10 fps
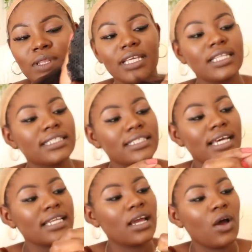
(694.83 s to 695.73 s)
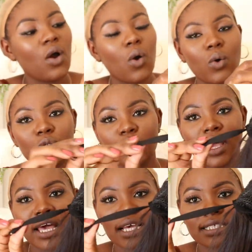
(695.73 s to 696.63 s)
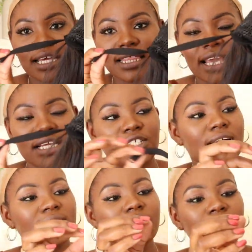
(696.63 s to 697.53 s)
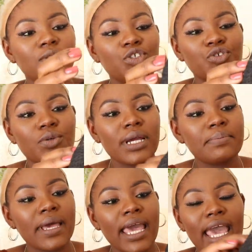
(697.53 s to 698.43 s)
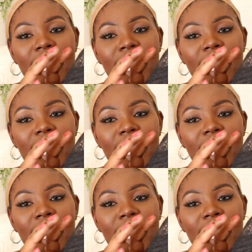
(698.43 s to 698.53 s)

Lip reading: on the inside. Also has the adjustable strap.